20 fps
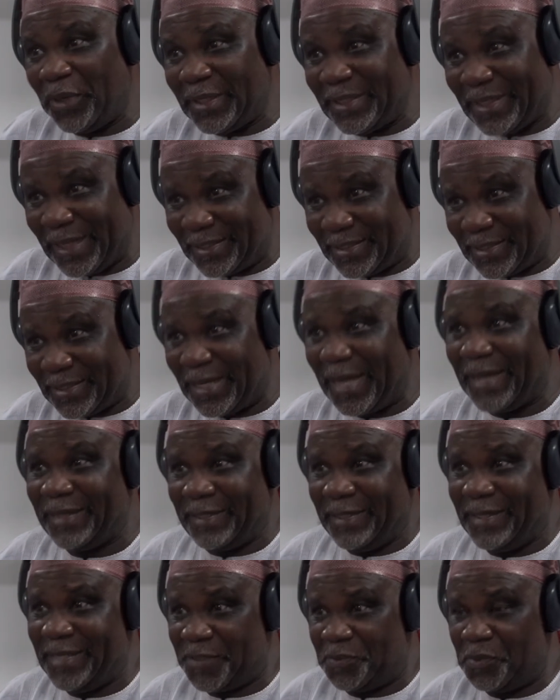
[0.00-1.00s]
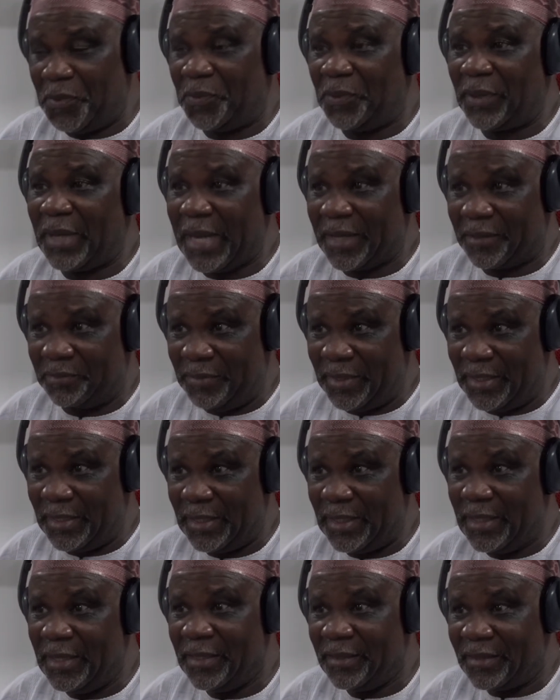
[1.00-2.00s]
get, at least people like me.